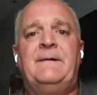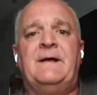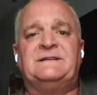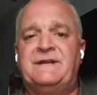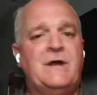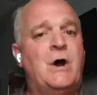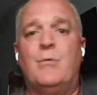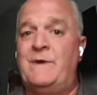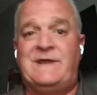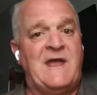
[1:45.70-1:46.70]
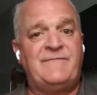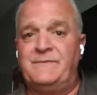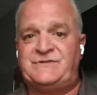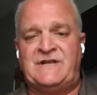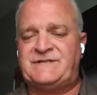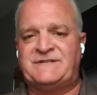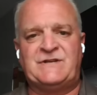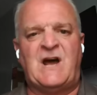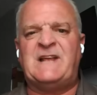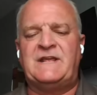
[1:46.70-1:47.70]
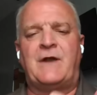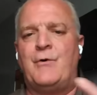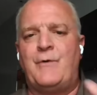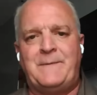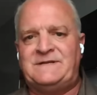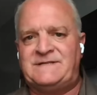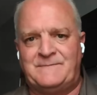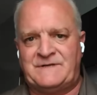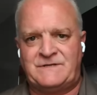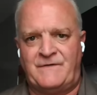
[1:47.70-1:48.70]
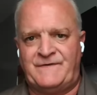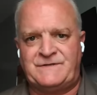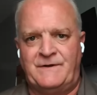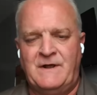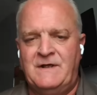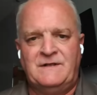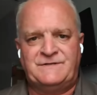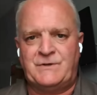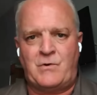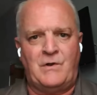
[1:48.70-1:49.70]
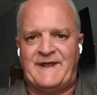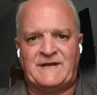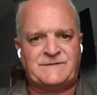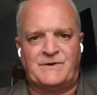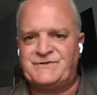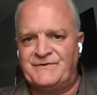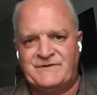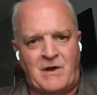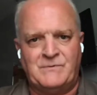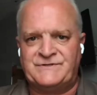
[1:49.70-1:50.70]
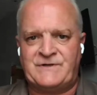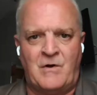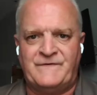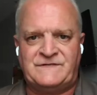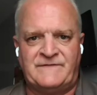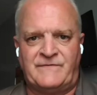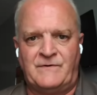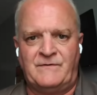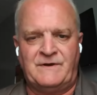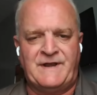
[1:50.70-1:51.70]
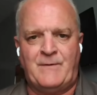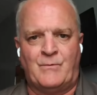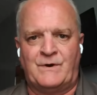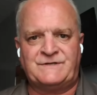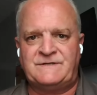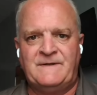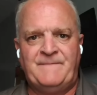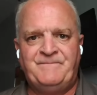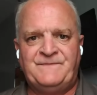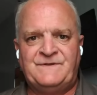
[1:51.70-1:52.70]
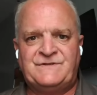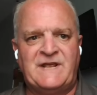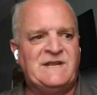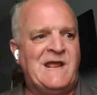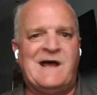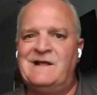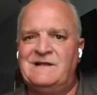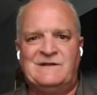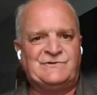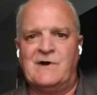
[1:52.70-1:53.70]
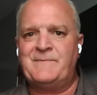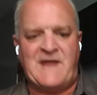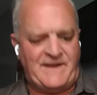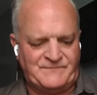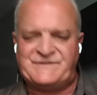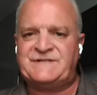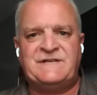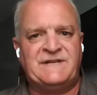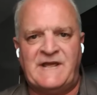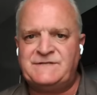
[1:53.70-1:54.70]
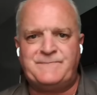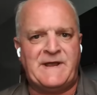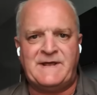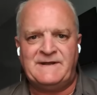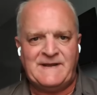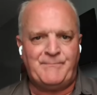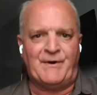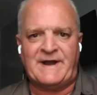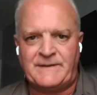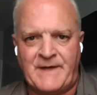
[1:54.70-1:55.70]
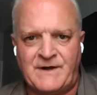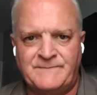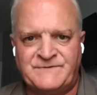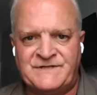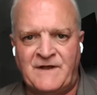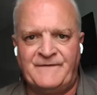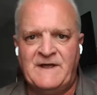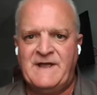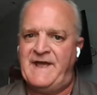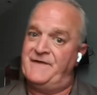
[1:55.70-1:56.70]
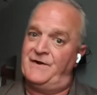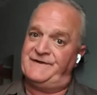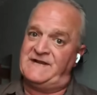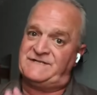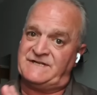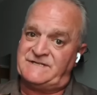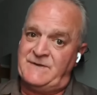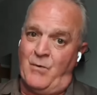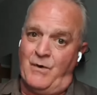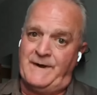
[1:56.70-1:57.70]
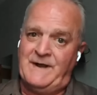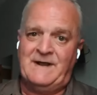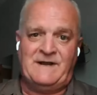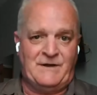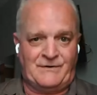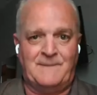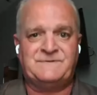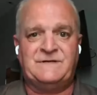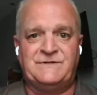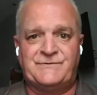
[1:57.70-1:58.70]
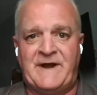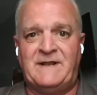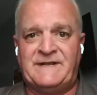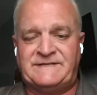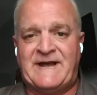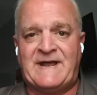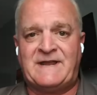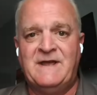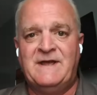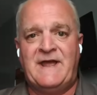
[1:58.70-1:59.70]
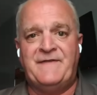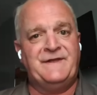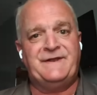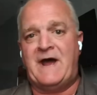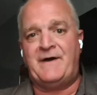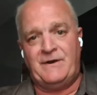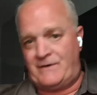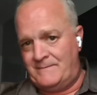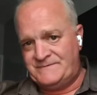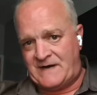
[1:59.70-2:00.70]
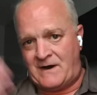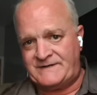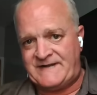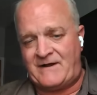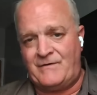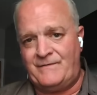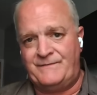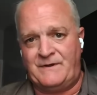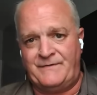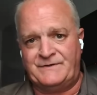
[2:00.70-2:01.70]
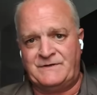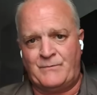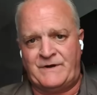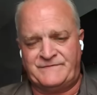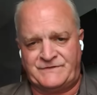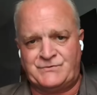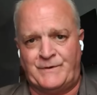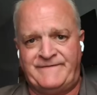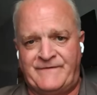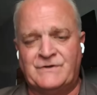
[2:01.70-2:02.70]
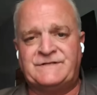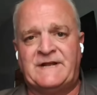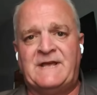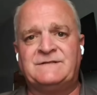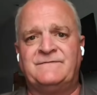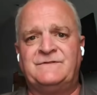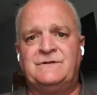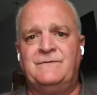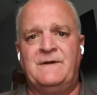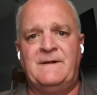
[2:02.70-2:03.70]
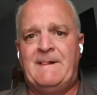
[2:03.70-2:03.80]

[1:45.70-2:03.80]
They say, no, we gave them a chance. I don't know how many times I saw this on so-called experts on almost all these different networks saying, yeah, Trump gave him 60 days, man. He bragged about it himself. And then on day 61, here comes the Israeli attack. And then now here comes our attack on the 21st, I guess, of June.